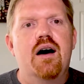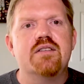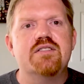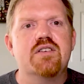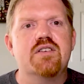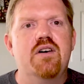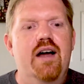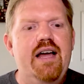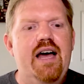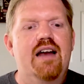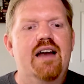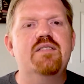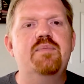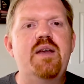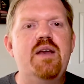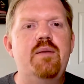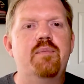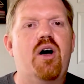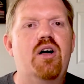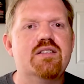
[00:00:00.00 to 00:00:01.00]
So I got as
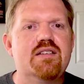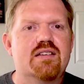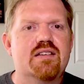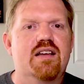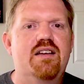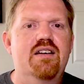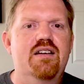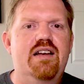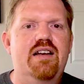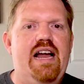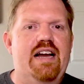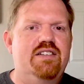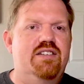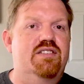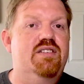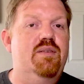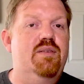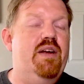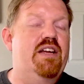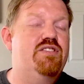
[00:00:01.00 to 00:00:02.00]
many balls as I could, and
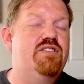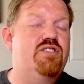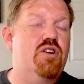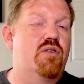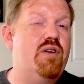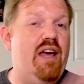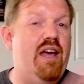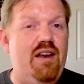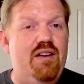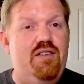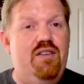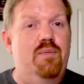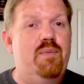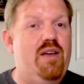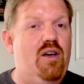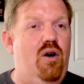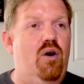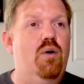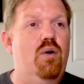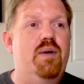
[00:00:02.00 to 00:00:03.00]
actually somebody donated to
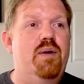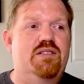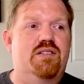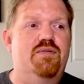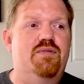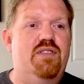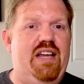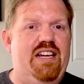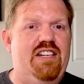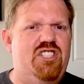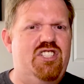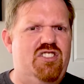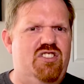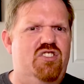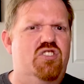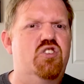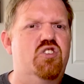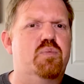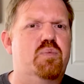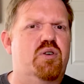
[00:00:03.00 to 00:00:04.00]
me a whole bunch of like
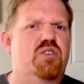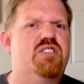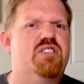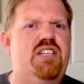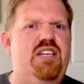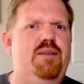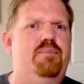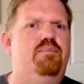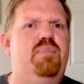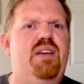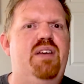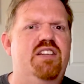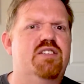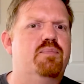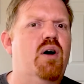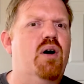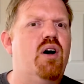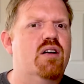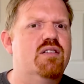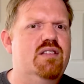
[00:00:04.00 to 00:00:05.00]
super cheap beach
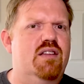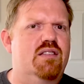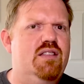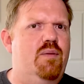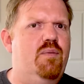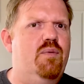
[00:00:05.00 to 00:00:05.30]
balls that they